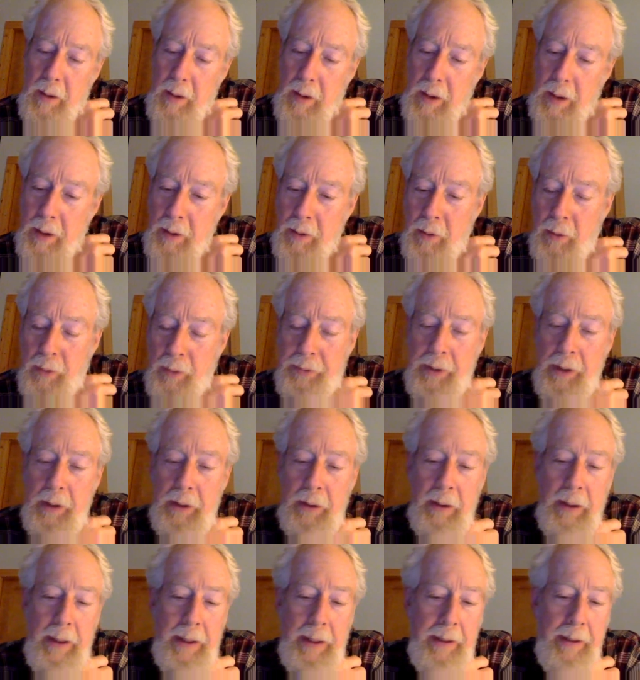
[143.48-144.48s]
in North
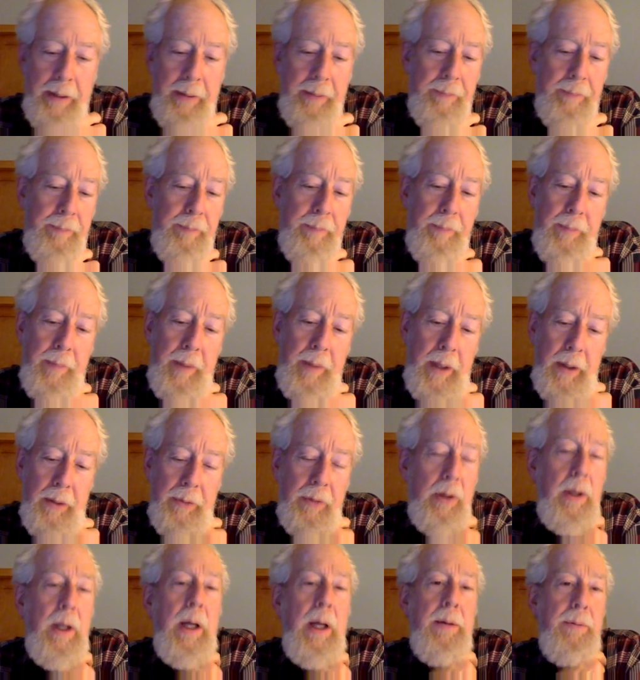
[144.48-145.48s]
Carolina, there's
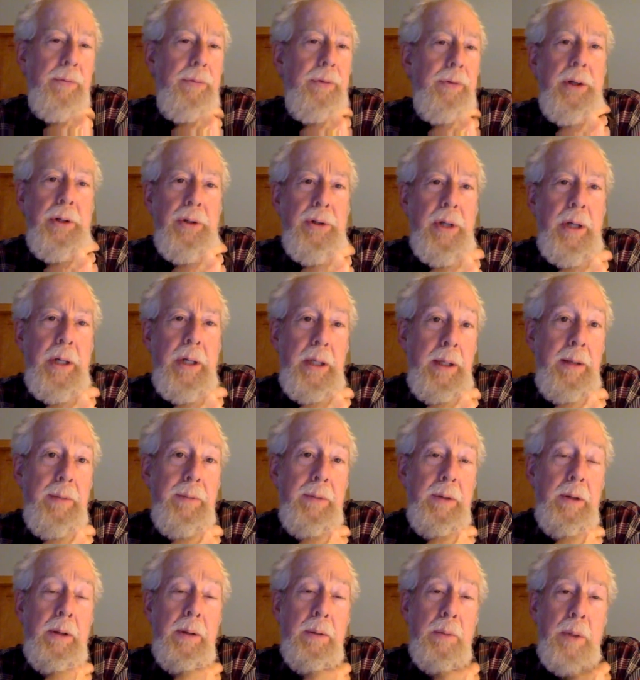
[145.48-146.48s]
a lot of sunshine
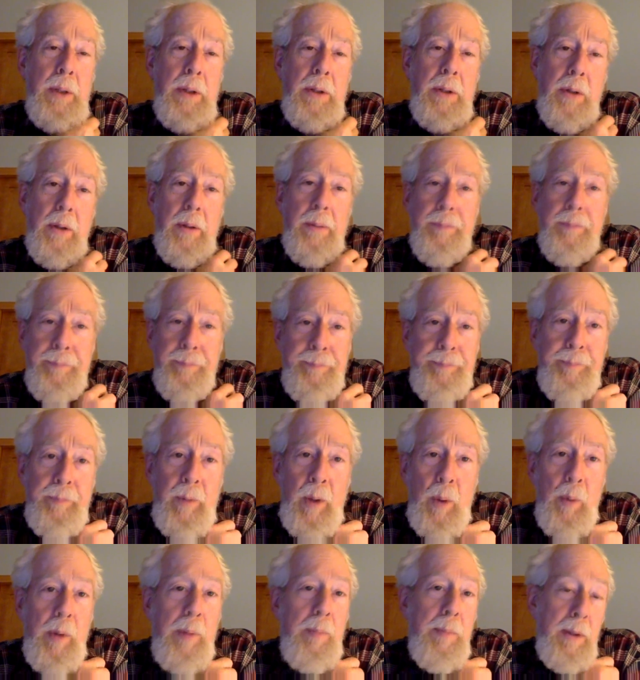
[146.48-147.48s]
even in the winter.
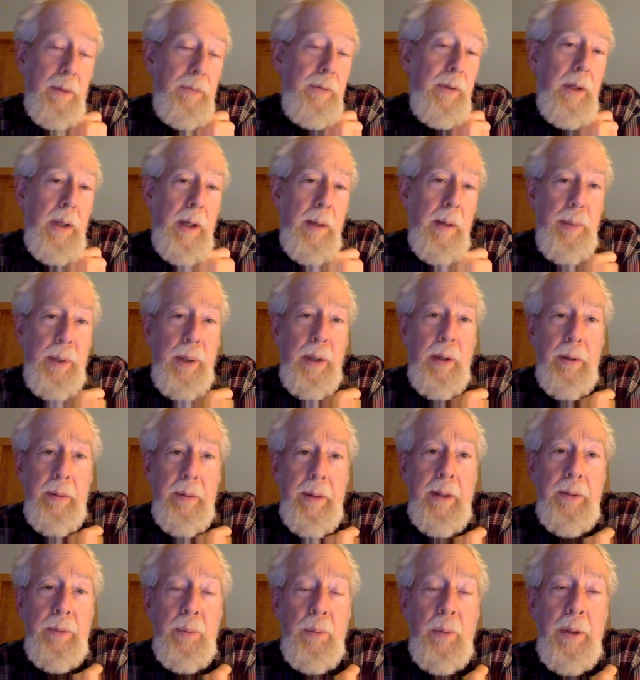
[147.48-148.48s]
We miss it up here.
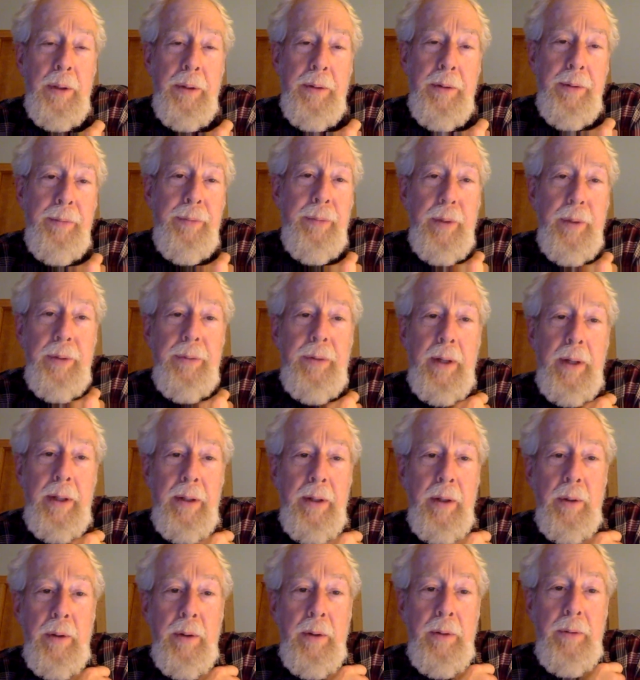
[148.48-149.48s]
That's one difference I
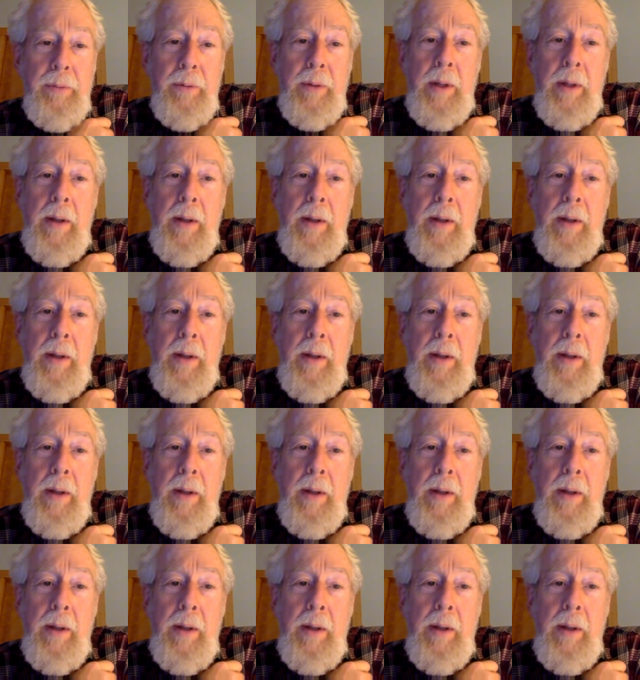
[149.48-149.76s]
noticed.